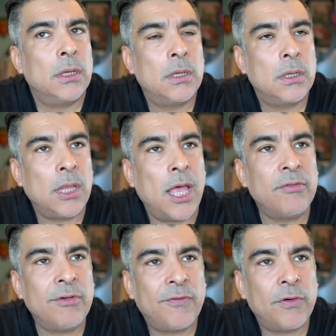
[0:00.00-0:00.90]
a lot of
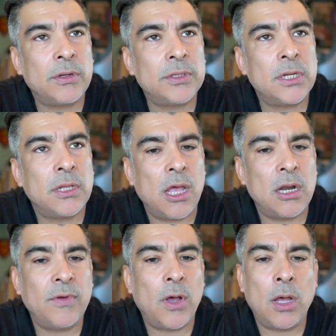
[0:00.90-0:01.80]
referrals and a lot
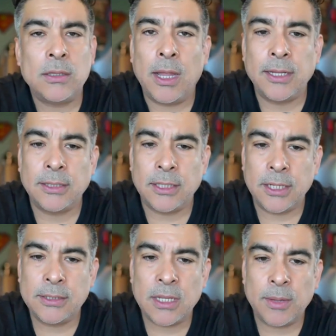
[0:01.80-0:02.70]
of online
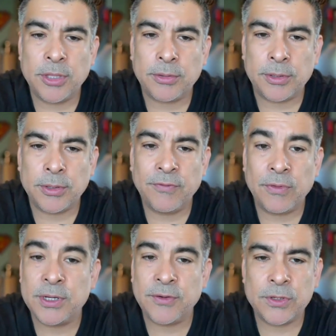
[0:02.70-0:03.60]
leads coming through from
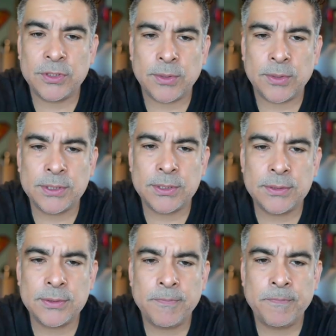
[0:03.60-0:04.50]
different
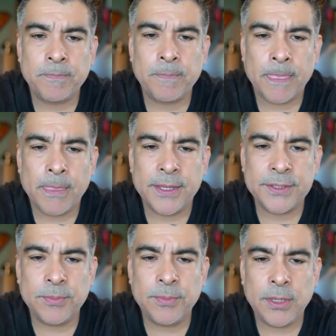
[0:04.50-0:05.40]
sources. This
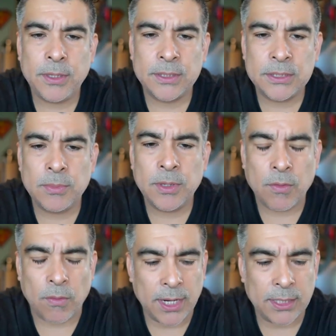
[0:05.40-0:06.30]
would be
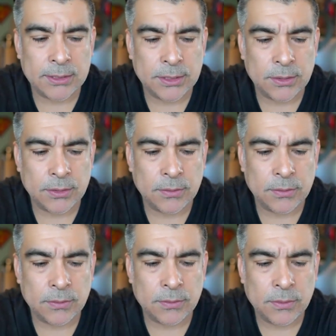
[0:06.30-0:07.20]
great
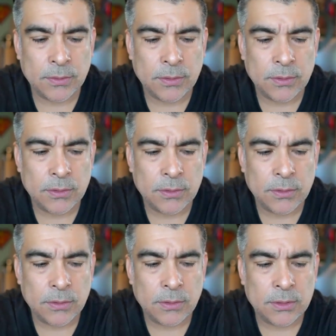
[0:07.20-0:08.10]
to
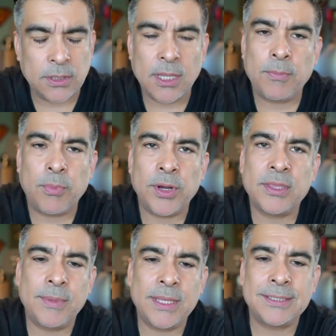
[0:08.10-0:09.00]
then bring
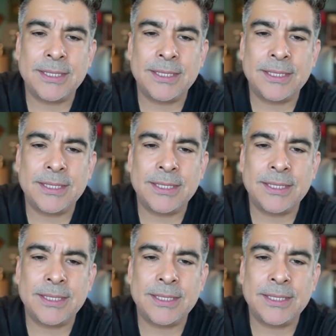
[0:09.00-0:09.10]
them into